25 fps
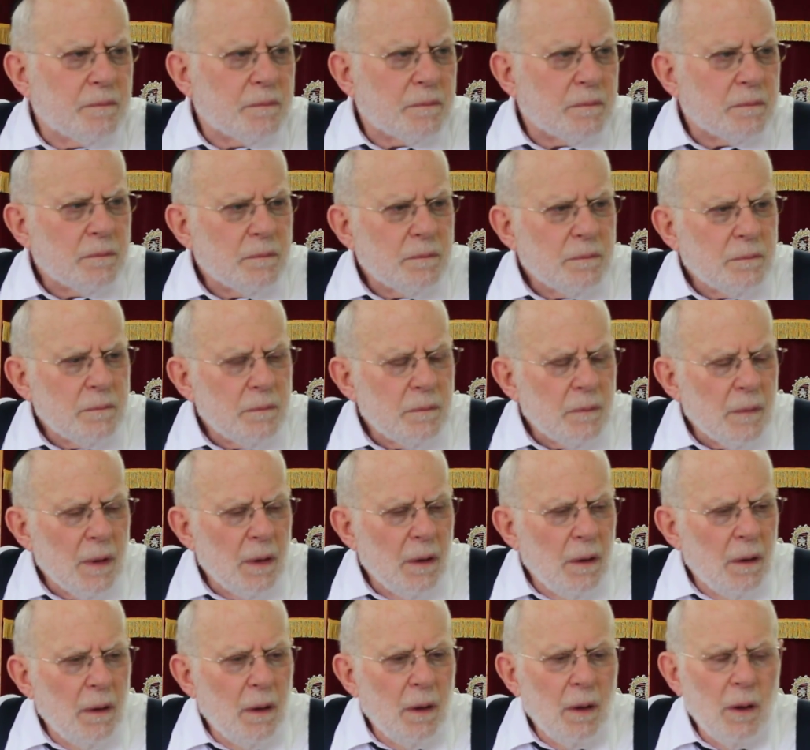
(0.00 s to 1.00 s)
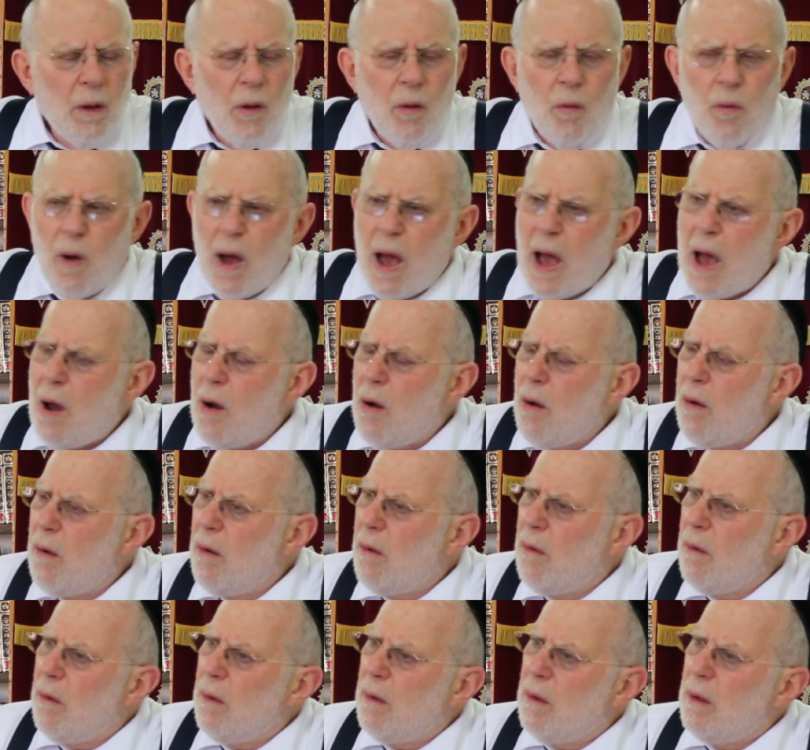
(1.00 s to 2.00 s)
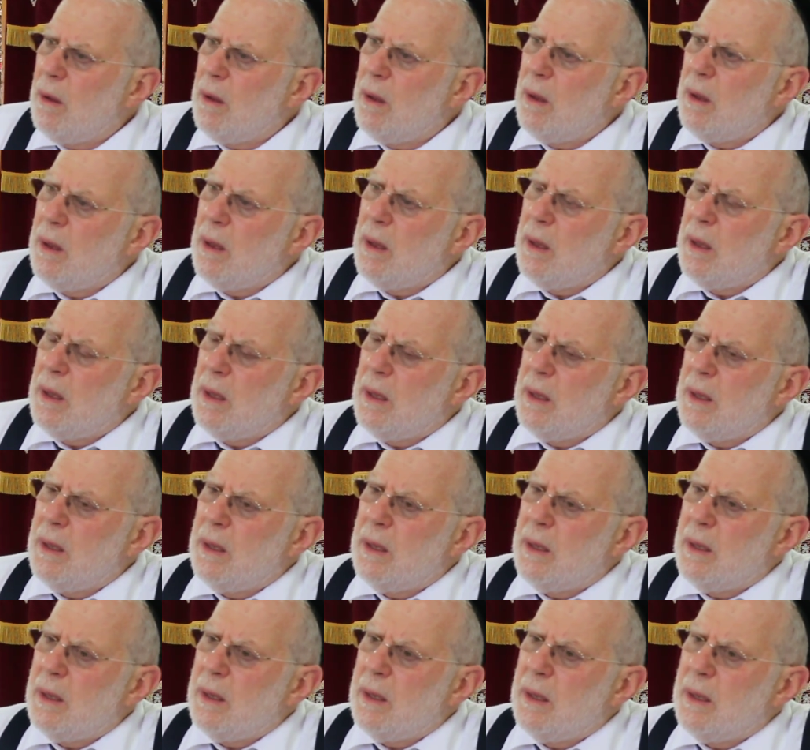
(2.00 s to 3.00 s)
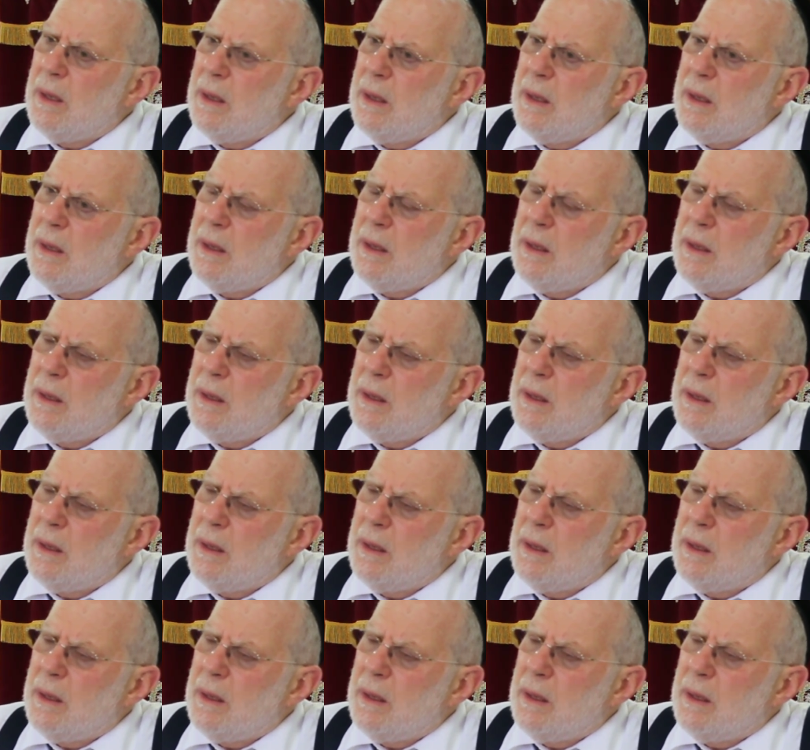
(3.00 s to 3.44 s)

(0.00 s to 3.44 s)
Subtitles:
No one is speaking in this clip.